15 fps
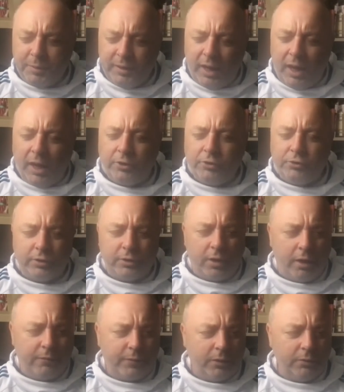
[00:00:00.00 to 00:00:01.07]
100
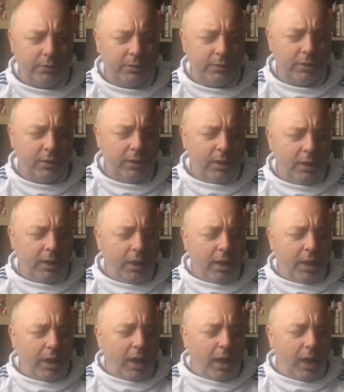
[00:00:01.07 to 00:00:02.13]
life owners,
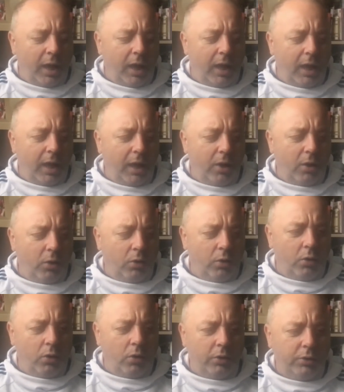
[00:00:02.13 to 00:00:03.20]

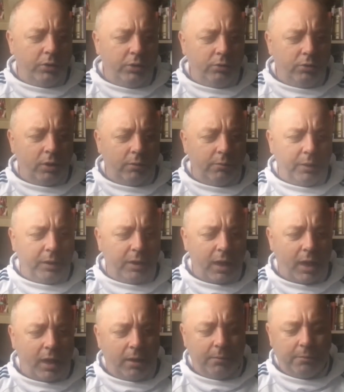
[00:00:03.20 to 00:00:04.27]
or you can
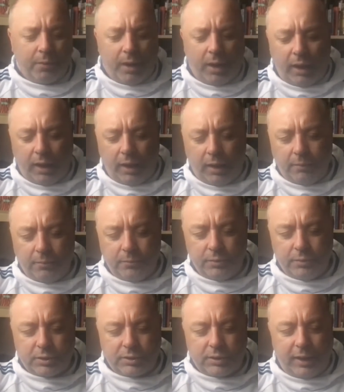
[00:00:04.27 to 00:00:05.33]
become
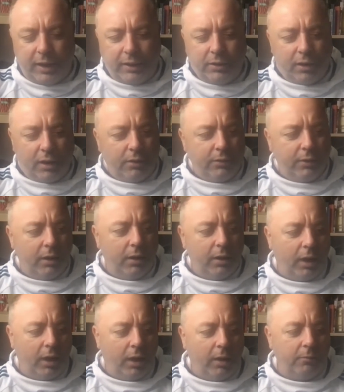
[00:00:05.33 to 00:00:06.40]
just an annual owner,
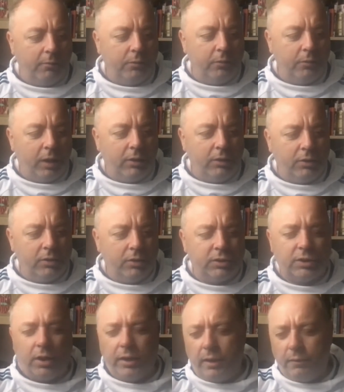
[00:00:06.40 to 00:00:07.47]
and you can
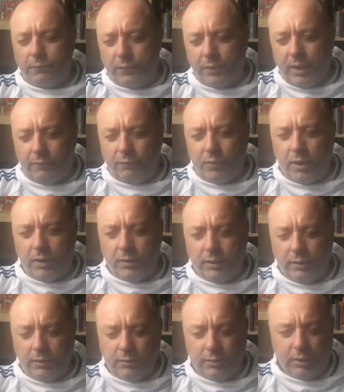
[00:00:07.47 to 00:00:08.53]
sign up for that via
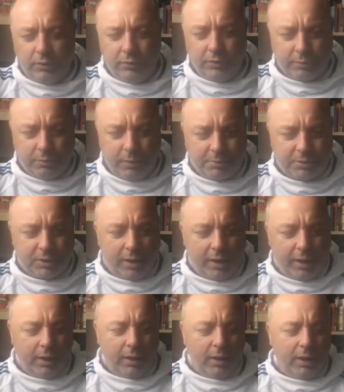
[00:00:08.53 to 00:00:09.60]
the Lewes
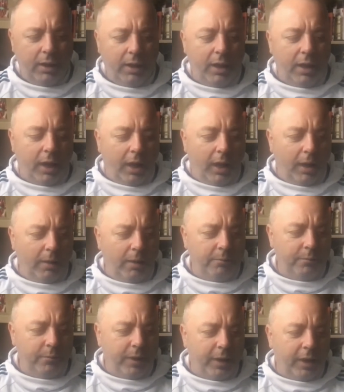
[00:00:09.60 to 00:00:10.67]
website,
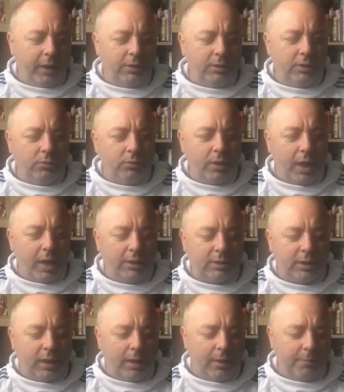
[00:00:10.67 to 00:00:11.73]
and you'll get
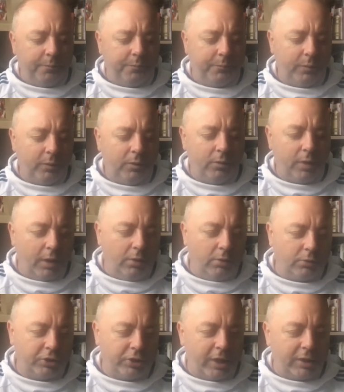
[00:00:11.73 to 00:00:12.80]

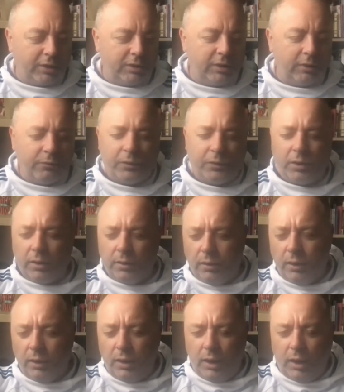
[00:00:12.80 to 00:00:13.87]
your share certificate.
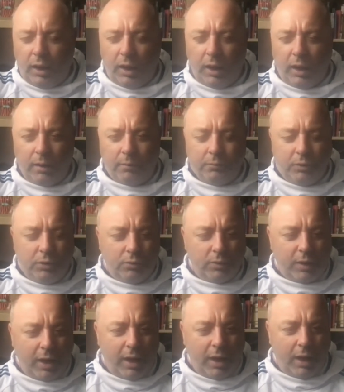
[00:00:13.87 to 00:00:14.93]
You'll
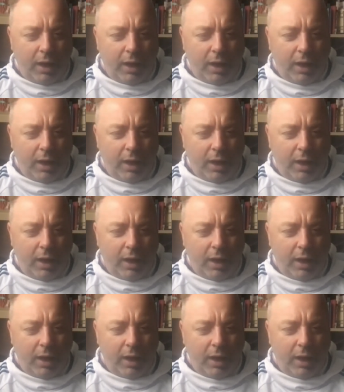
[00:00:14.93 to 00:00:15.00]
get